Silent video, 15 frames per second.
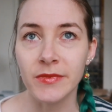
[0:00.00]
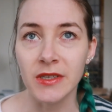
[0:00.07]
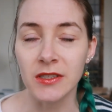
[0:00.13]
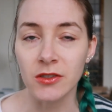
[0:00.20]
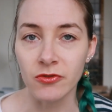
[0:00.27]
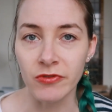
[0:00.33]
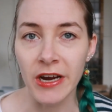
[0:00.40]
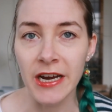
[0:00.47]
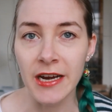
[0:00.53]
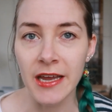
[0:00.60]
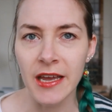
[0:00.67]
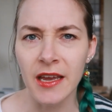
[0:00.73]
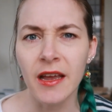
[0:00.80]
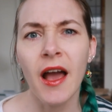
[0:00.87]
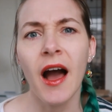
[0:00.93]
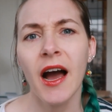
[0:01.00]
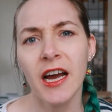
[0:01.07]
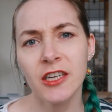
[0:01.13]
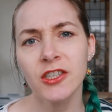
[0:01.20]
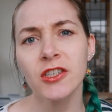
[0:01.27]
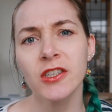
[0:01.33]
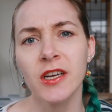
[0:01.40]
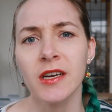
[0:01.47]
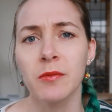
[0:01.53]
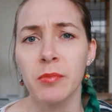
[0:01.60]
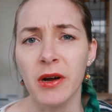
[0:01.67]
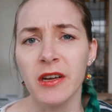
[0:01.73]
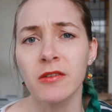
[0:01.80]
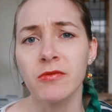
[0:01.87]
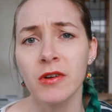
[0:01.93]
It's raining. I just had a
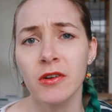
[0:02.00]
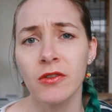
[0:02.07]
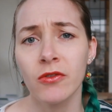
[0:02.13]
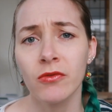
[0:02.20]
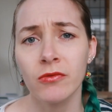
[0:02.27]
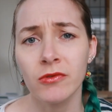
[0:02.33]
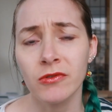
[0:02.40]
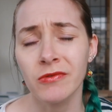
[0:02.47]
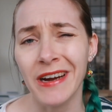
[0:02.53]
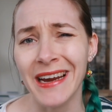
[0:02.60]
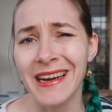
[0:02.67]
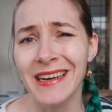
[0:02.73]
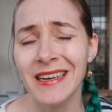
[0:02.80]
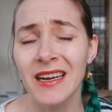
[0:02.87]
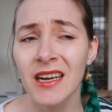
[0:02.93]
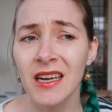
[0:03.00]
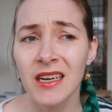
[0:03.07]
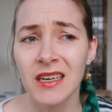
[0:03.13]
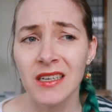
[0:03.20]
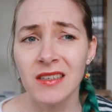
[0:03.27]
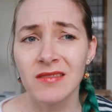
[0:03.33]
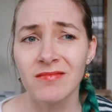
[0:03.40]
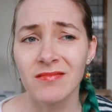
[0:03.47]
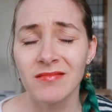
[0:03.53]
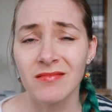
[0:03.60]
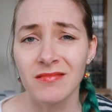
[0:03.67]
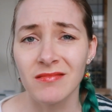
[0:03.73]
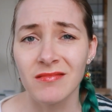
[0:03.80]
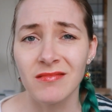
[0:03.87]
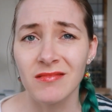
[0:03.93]
bike ride through the rain.
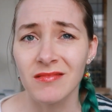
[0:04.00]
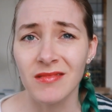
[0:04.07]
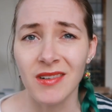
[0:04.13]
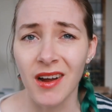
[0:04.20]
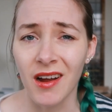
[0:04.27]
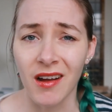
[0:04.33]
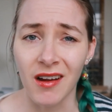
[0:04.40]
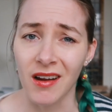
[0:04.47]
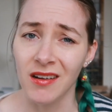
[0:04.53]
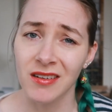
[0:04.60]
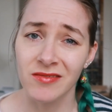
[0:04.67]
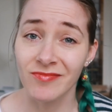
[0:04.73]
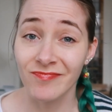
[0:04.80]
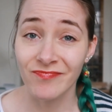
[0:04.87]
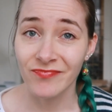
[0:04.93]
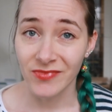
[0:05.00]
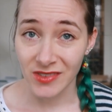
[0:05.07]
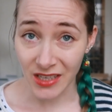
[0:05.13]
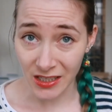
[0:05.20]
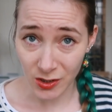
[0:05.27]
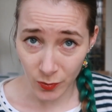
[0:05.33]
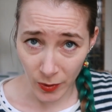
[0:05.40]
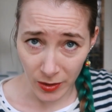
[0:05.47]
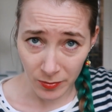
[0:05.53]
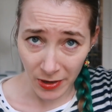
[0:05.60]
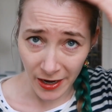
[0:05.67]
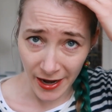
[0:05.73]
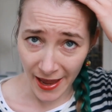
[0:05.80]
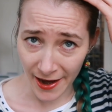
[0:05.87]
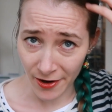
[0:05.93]
That's why
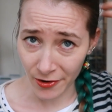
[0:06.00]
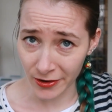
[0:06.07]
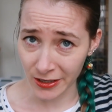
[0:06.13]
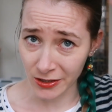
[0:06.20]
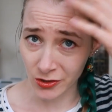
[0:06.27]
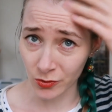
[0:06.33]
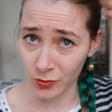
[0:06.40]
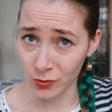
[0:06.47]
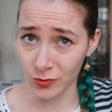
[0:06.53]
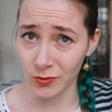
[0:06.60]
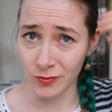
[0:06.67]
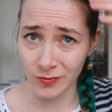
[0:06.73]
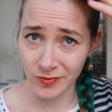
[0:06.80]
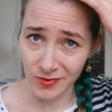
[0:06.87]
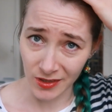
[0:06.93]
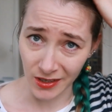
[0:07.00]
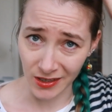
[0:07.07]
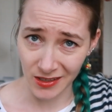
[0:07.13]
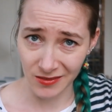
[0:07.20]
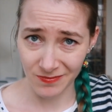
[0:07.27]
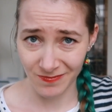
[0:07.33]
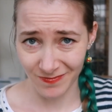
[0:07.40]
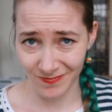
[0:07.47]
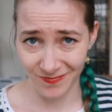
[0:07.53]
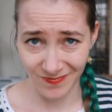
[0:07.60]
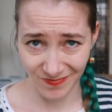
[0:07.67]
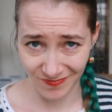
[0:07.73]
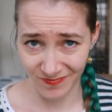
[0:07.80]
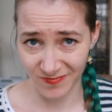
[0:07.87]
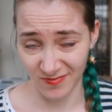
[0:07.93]
my hair is all like
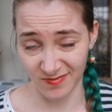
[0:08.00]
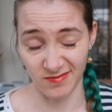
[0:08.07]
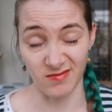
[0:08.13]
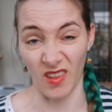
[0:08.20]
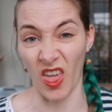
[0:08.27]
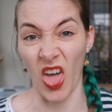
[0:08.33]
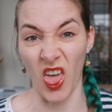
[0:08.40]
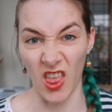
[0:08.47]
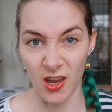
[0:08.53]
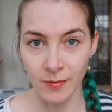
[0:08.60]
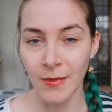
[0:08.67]
that.